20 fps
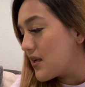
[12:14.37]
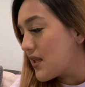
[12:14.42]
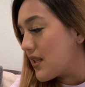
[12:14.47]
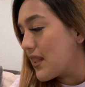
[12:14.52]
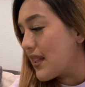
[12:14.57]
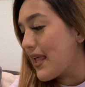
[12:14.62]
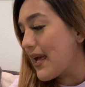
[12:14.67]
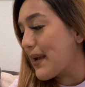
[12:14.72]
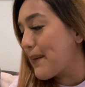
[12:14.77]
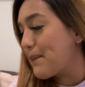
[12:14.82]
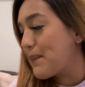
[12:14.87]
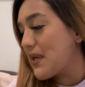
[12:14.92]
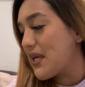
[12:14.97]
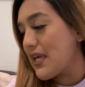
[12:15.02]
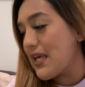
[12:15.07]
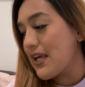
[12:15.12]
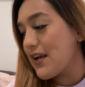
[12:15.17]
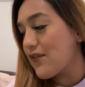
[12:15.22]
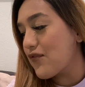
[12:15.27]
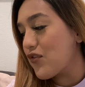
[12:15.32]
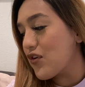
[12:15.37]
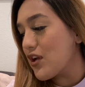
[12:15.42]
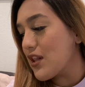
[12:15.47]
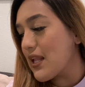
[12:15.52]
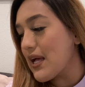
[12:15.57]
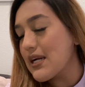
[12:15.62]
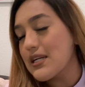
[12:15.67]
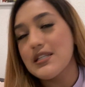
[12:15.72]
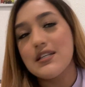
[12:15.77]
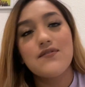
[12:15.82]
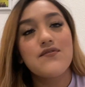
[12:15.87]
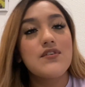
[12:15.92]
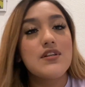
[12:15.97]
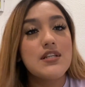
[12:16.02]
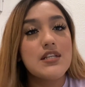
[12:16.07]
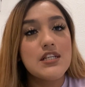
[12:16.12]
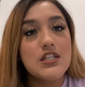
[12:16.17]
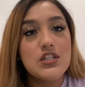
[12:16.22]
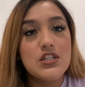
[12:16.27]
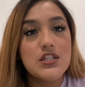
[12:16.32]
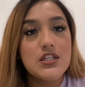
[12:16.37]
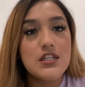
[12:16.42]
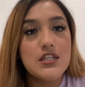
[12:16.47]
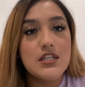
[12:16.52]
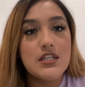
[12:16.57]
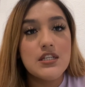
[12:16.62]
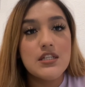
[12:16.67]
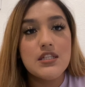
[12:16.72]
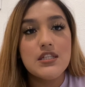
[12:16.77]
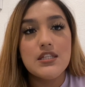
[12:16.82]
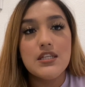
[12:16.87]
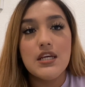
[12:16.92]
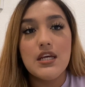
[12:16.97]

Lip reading: like pink for like definitions.